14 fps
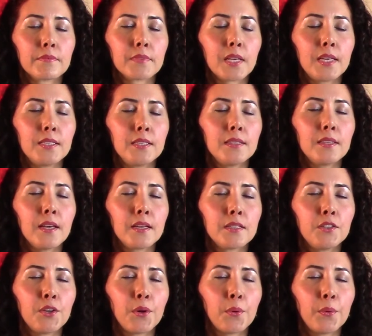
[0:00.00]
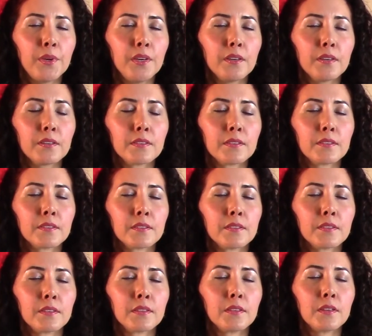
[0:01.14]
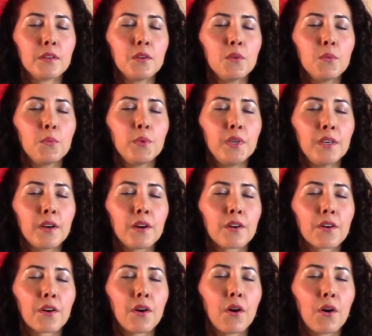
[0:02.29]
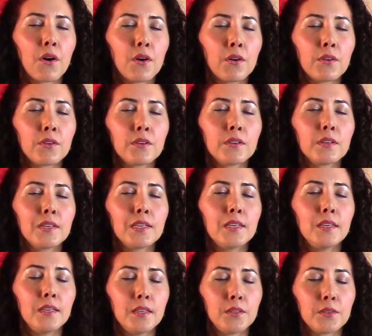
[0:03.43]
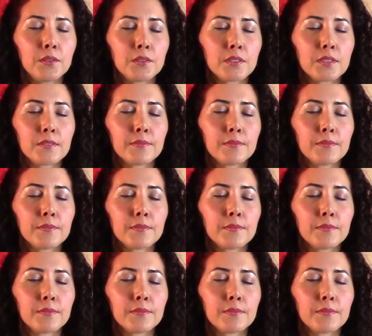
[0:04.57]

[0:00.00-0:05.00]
And in that knowing, we are all healed.